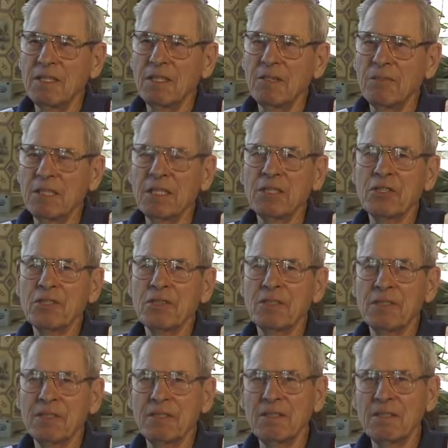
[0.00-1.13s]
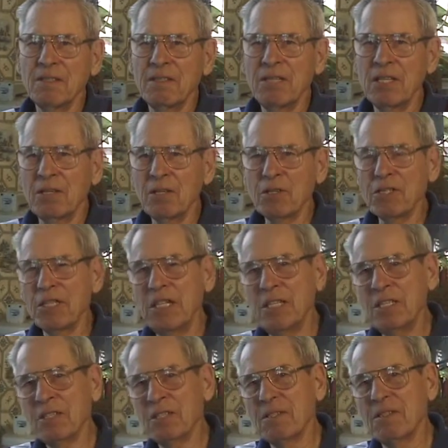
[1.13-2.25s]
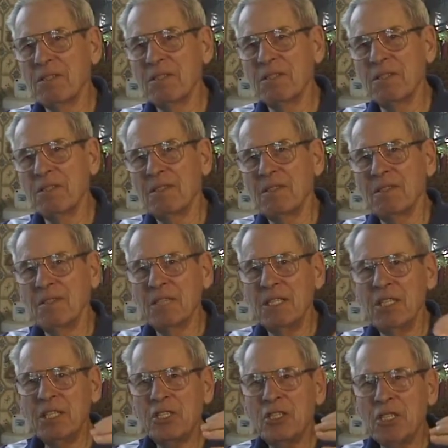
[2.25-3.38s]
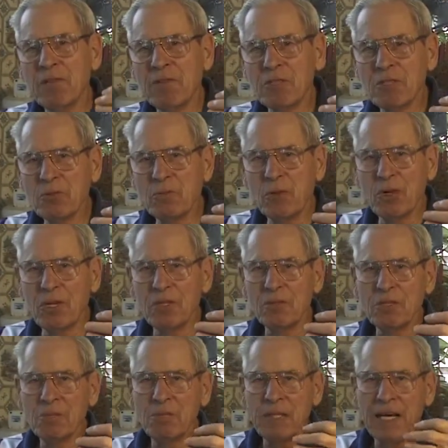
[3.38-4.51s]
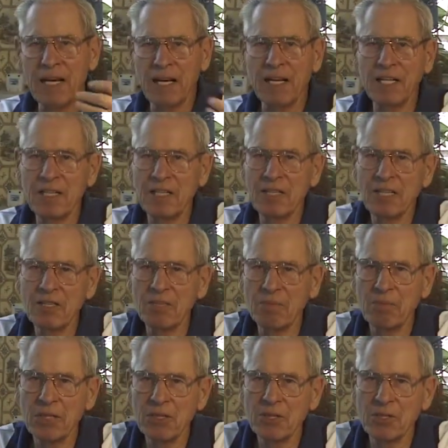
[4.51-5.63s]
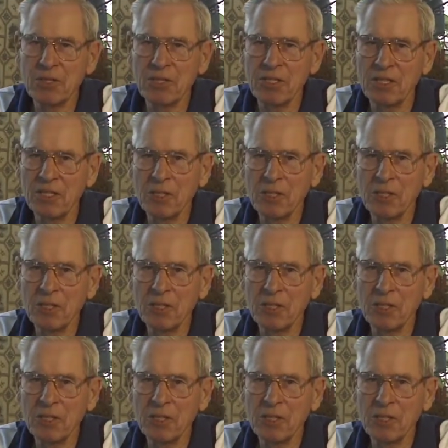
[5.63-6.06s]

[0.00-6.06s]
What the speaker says: because in those days, each different sport was battling to get their pictures and their